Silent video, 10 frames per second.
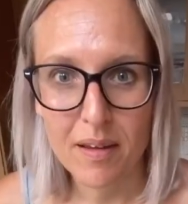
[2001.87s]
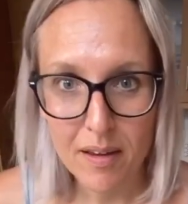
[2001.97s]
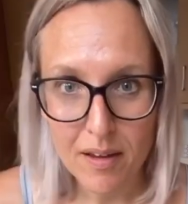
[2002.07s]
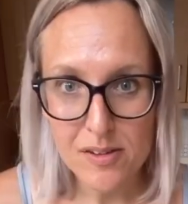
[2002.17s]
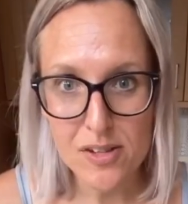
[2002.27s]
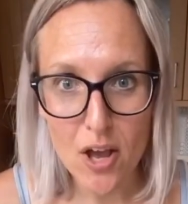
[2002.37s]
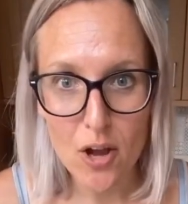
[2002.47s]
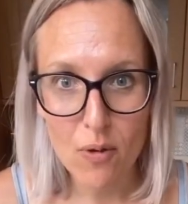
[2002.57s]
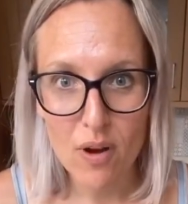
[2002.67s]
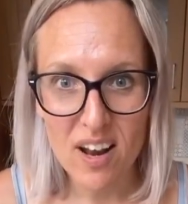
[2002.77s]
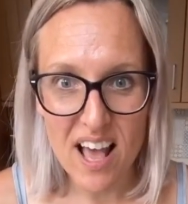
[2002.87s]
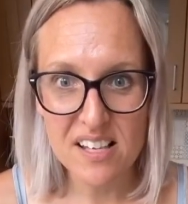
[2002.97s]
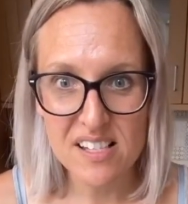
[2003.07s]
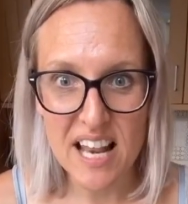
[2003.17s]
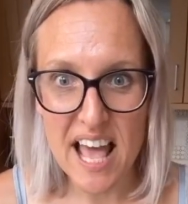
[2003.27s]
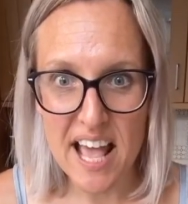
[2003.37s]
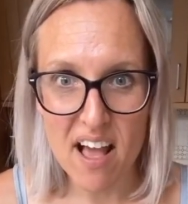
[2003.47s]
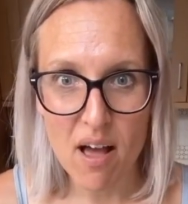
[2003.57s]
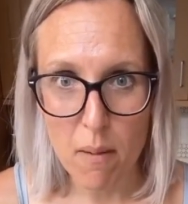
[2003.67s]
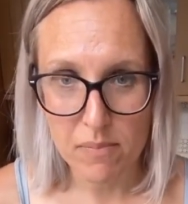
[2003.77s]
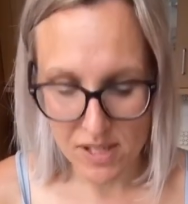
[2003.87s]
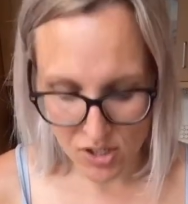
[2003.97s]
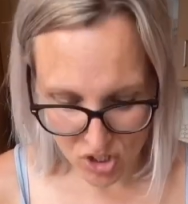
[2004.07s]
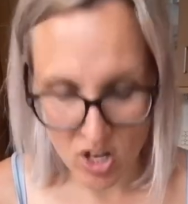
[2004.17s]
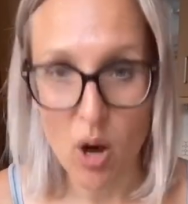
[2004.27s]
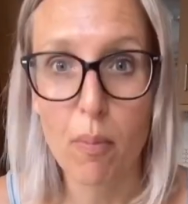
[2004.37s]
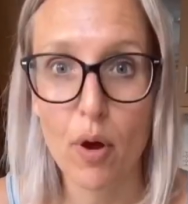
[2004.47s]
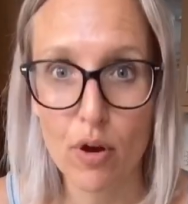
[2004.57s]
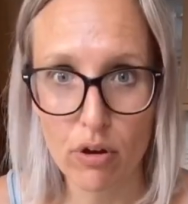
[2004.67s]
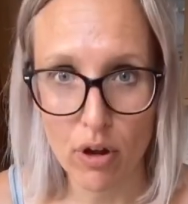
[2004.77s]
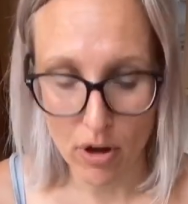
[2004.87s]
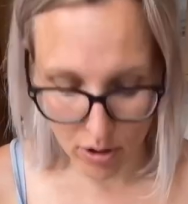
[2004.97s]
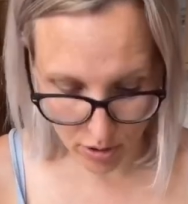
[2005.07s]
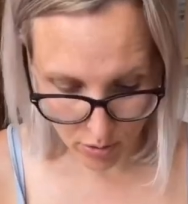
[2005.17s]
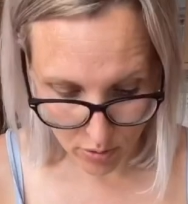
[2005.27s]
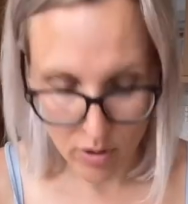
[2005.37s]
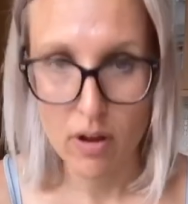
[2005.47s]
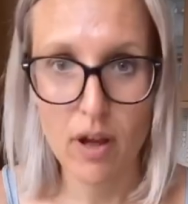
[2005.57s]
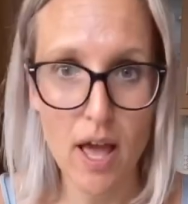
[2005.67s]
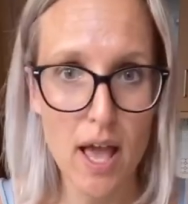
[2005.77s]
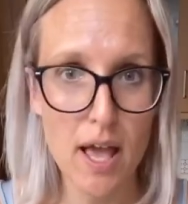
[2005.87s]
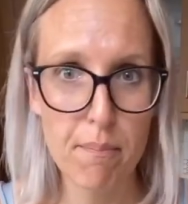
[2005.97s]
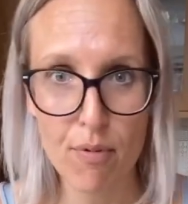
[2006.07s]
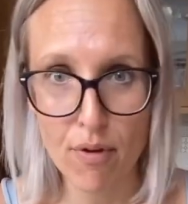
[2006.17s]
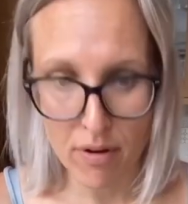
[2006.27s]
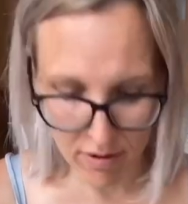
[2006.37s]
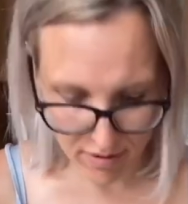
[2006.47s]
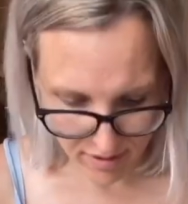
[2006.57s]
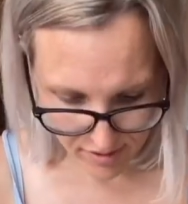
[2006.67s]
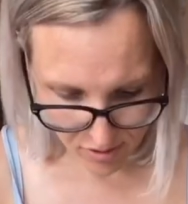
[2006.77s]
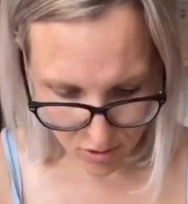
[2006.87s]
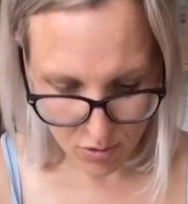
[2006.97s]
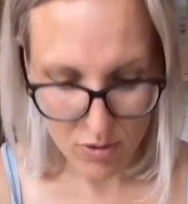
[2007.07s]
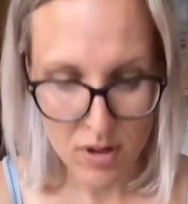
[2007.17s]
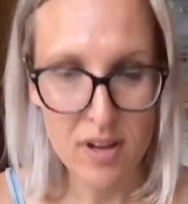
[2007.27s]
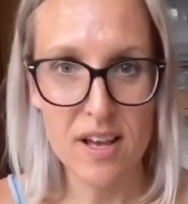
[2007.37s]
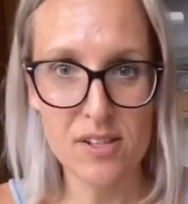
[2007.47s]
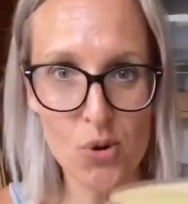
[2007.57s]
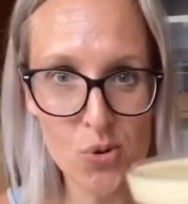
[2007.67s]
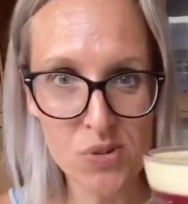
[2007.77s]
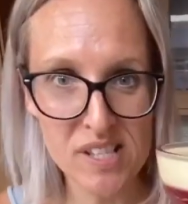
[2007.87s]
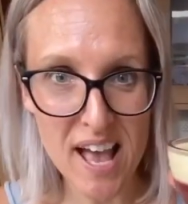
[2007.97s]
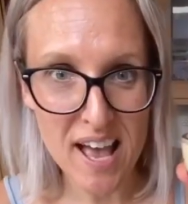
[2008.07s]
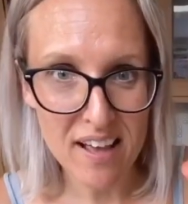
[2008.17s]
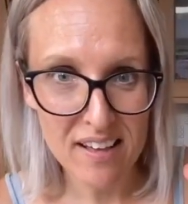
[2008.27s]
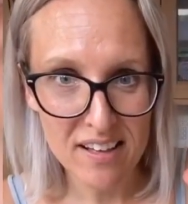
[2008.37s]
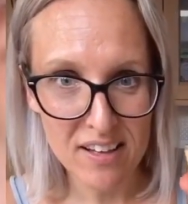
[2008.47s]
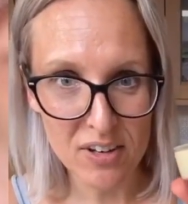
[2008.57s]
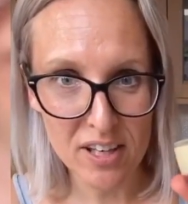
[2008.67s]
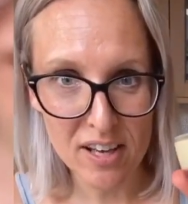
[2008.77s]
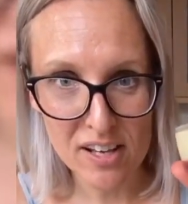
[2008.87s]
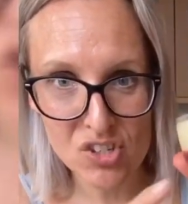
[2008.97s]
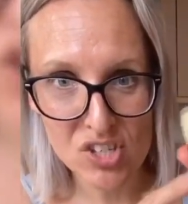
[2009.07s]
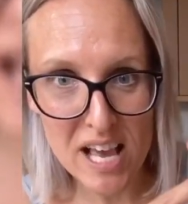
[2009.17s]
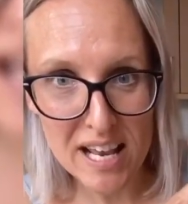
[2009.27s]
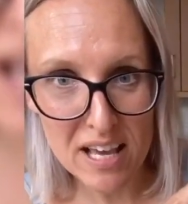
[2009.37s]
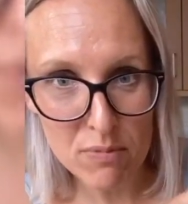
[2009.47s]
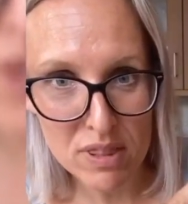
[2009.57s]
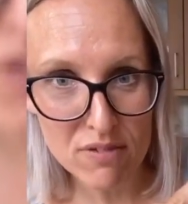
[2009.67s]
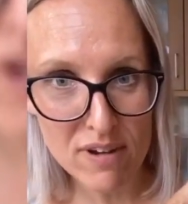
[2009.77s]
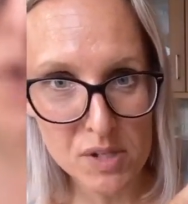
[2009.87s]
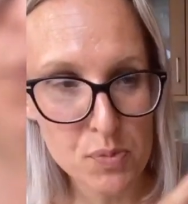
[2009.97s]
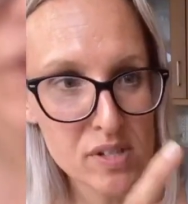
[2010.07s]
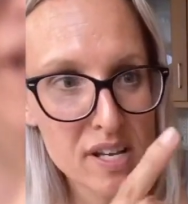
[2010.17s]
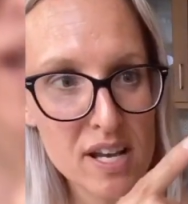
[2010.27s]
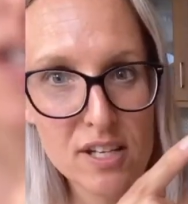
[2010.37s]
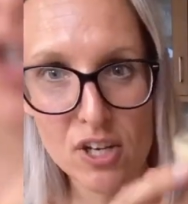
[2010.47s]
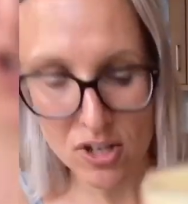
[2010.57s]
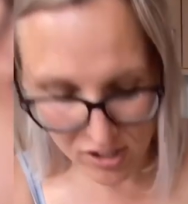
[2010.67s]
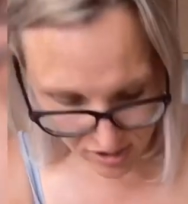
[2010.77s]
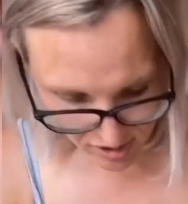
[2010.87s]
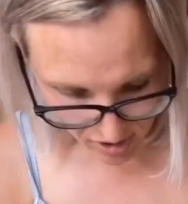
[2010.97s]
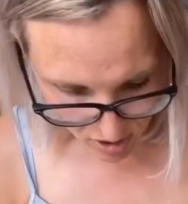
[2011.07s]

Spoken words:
So last layer, I'm dishing up. No apron. It's cool. It's all set. You got your jelly with your raspberries in, your custard on the